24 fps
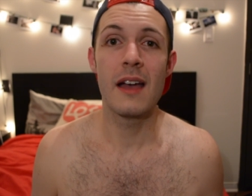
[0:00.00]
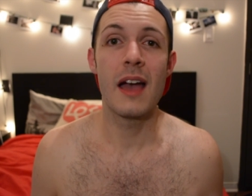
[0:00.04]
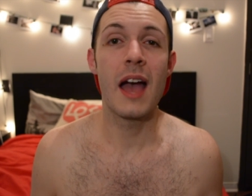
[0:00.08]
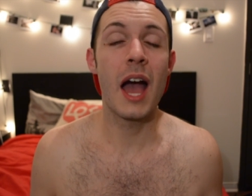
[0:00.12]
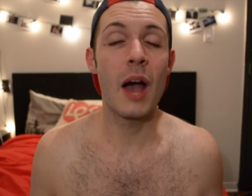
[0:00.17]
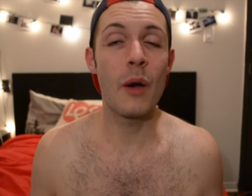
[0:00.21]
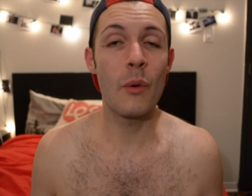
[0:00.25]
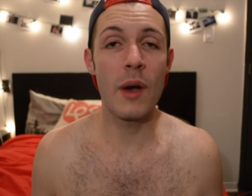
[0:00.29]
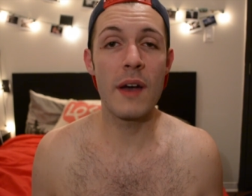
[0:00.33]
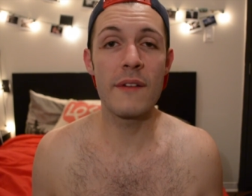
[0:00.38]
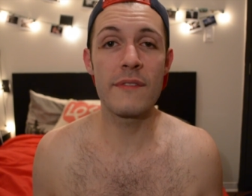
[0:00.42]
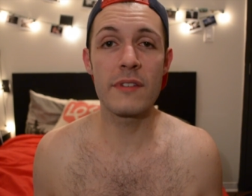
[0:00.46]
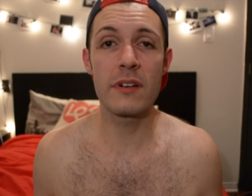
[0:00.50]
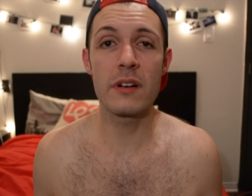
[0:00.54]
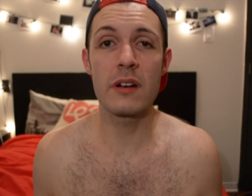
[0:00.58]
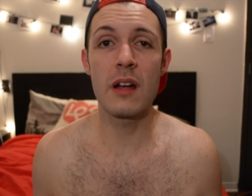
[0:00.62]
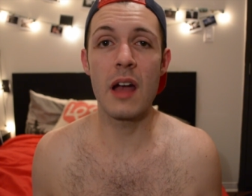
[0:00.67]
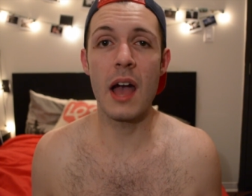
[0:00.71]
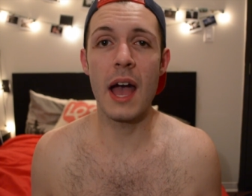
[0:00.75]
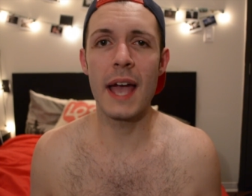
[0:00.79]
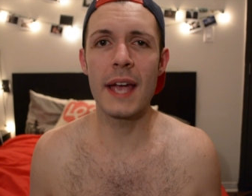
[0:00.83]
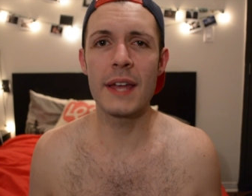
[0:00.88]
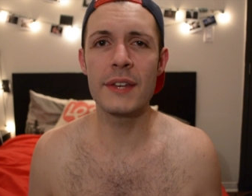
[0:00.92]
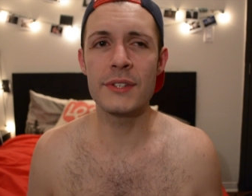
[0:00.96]

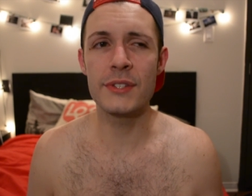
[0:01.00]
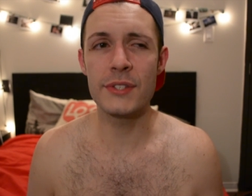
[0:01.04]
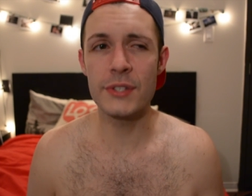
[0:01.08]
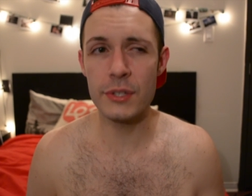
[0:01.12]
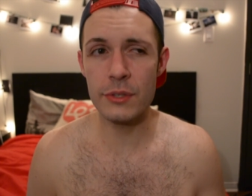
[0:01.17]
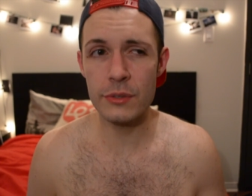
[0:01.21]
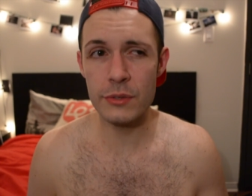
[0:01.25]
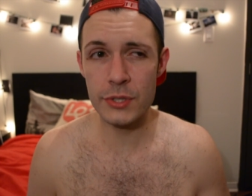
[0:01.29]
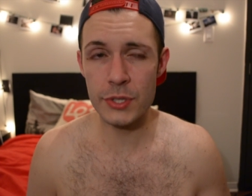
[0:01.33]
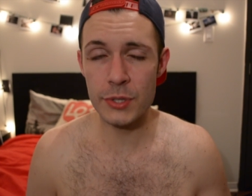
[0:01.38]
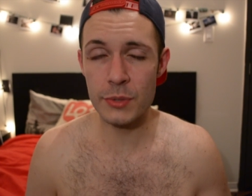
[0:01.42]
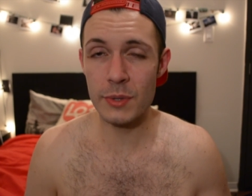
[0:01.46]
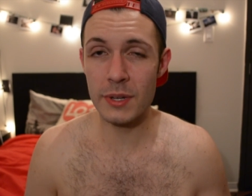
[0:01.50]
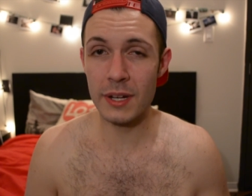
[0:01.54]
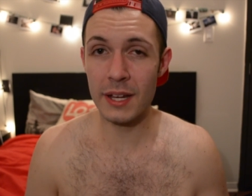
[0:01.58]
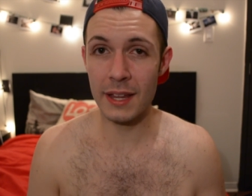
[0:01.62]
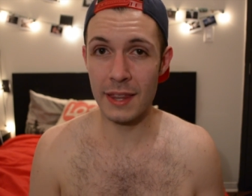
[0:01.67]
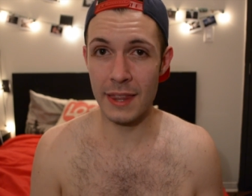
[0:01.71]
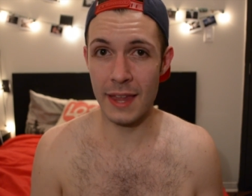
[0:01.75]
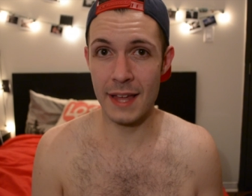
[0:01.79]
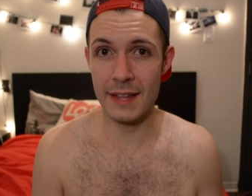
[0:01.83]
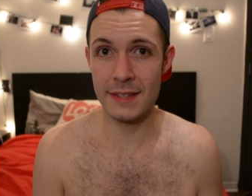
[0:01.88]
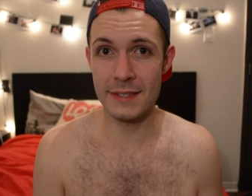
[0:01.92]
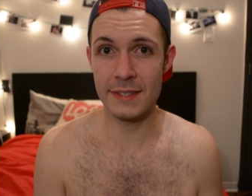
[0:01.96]
However, I do do a
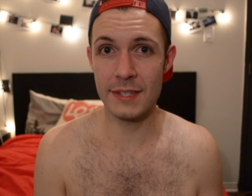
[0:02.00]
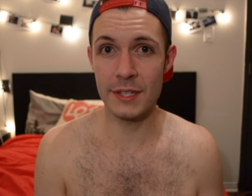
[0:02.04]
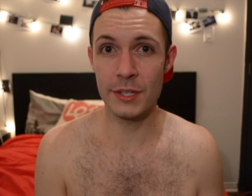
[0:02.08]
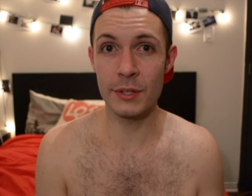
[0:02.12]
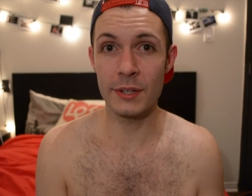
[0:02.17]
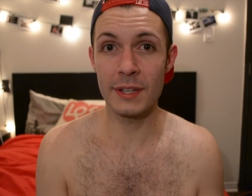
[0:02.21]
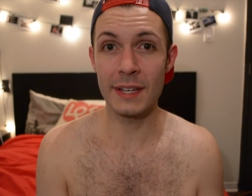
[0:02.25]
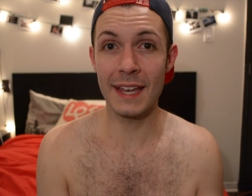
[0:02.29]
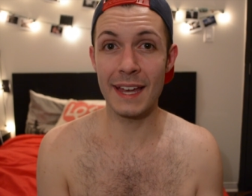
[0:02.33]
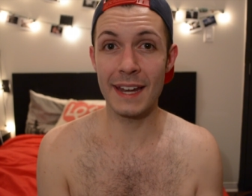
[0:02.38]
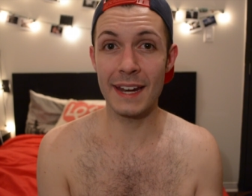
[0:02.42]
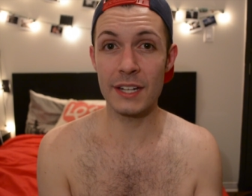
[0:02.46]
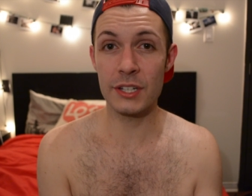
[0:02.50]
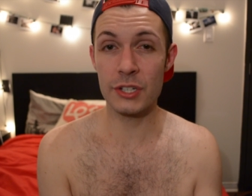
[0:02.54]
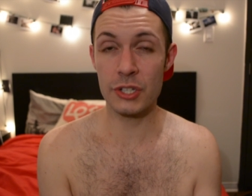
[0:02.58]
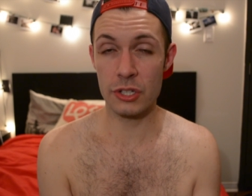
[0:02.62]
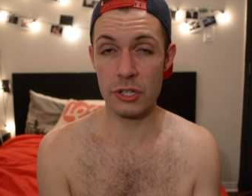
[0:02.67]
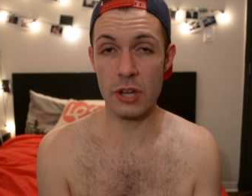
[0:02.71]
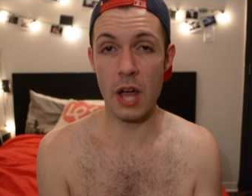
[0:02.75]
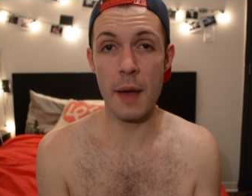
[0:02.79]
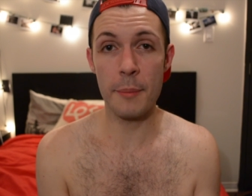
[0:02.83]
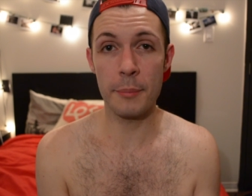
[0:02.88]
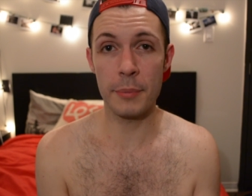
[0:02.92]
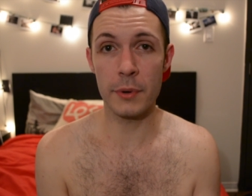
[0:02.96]
cleanse that you can get at
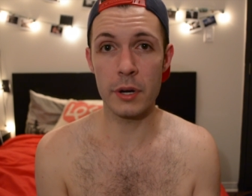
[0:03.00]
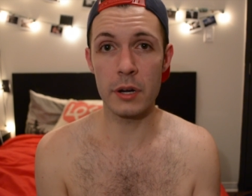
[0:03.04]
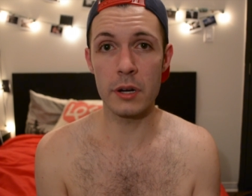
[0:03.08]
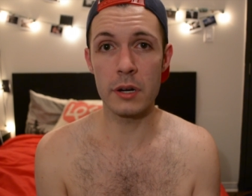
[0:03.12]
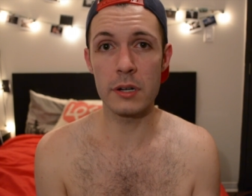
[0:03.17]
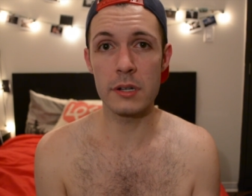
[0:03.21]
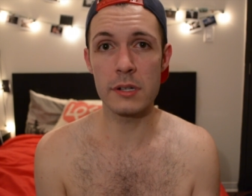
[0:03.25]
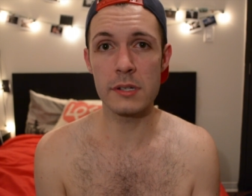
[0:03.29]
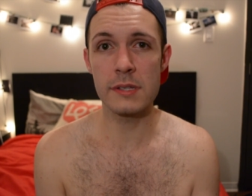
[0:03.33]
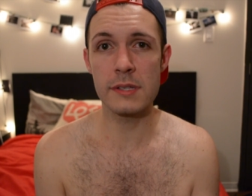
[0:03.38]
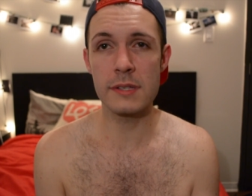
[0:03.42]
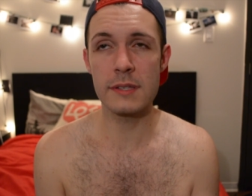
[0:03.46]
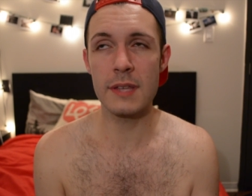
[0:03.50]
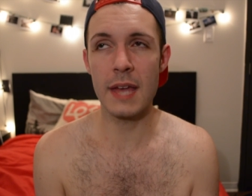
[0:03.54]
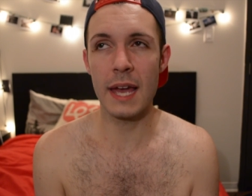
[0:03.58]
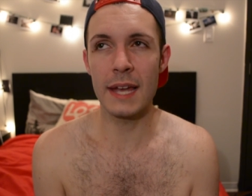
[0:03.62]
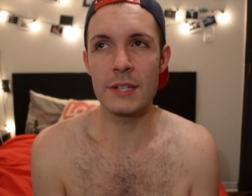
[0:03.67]
Shoppers.